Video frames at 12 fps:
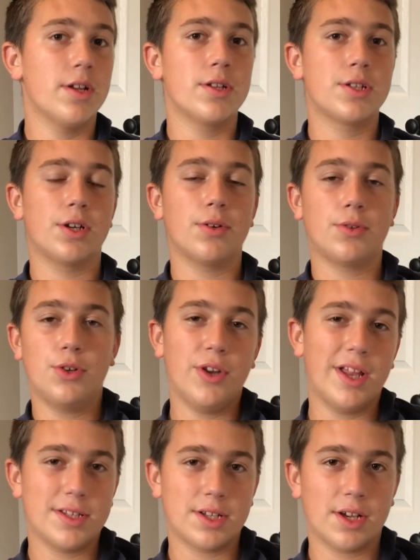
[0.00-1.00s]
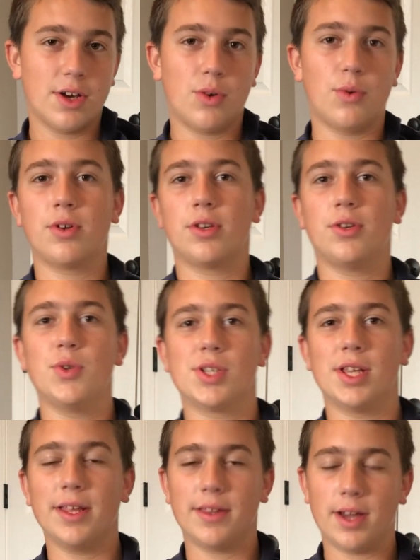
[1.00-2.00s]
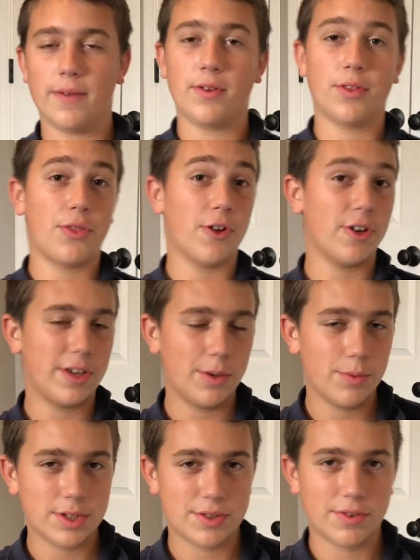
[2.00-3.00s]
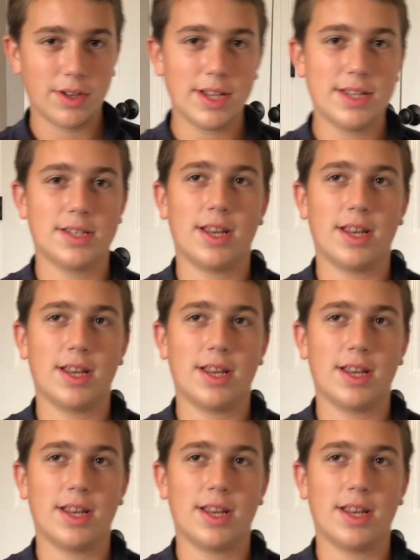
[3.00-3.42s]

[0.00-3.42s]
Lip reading: So 2 days ago on Tuesday, the iPhone 13 was released,